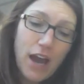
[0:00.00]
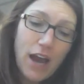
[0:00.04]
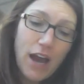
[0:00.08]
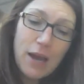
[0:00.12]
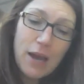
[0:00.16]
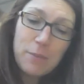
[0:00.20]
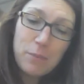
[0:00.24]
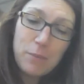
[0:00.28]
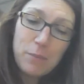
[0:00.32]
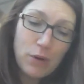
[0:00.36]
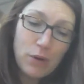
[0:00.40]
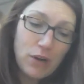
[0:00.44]

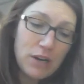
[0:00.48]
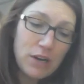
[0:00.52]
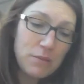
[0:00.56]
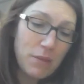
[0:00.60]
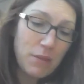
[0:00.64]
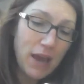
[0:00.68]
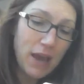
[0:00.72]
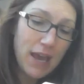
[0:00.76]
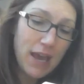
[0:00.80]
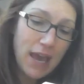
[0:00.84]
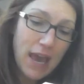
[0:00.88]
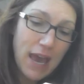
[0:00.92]
I buried
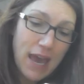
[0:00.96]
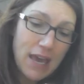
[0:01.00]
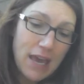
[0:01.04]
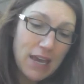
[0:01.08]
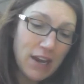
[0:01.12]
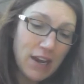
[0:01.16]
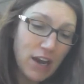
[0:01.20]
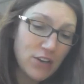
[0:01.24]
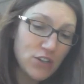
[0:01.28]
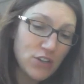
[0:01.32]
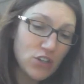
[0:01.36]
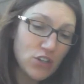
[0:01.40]
my
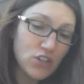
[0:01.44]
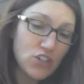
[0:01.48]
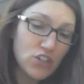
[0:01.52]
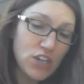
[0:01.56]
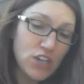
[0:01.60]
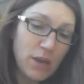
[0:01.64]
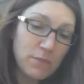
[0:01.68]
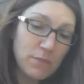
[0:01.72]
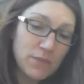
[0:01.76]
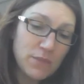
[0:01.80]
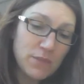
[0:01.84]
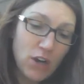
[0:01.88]
head under
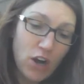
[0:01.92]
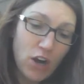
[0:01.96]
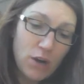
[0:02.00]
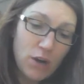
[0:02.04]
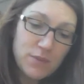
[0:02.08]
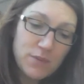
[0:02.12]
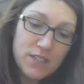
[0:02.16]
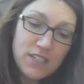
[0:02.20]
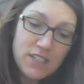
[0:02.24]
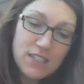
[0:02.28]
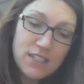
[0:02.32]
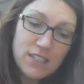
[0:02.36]
Jem's
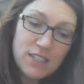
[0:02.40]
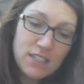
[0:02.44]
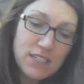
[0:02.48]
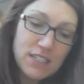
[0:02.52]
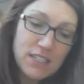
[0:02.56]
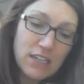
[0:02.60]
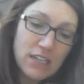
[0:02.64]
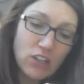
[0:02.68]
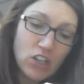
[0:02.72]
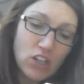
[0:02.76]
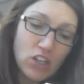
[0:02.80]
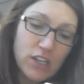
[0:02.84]
arms and
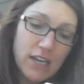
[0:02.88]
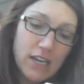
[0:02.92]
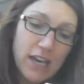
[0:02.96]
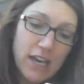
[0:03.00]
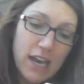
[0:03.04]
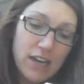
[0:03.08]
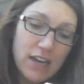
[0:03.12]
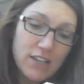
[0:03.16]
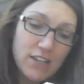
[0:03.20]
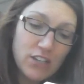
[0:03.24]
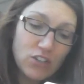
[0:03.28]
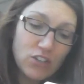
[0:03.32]
didn't look
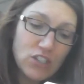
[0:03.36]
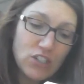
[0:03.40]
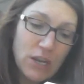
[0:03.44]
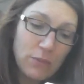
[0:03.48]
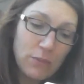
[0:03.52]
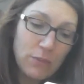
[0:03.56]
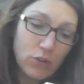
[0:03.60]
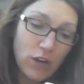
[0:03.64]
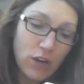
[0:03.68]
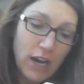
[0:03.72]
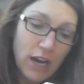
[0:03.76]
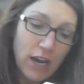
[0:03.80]
again until
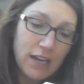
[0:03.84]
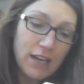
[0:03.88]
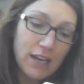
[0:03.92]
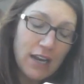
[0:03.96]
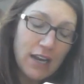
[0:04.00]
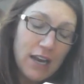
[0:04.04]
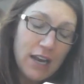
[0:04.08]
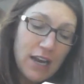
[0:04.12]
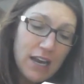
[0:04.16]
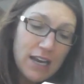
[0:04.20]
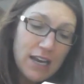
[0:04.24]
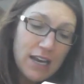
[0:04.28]
Jem cried,
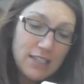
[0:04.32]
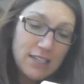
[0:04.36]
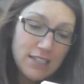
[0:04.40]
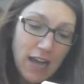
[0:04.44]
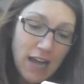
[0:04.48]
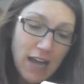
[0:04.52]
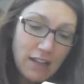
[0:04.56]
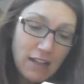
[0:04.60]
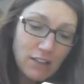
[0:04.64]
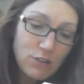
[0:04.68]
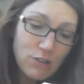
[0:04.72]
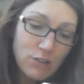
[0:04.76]
"He's
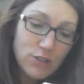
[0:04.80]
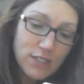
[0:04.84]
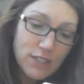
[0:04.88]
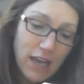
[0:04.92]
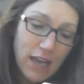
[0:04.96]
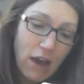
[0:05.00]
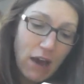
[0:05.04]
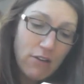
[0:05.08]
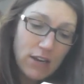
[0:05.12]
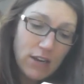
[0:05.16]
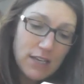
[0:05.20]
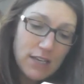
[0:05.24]
got loose,
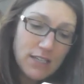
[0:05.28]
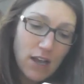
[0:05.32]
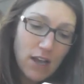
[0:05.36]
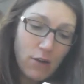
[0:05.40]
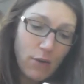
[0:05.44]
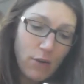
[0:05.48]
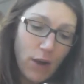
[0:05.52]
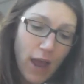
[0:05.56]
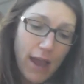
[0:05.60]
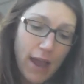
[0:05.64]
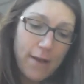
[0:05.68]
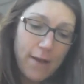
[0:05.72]
Scout! He's
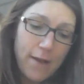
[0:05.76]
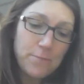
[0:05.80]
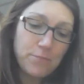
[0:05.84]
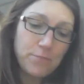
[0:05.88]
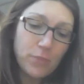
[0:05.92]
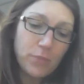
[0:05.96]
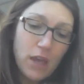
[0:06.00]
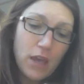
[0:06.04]
all right!"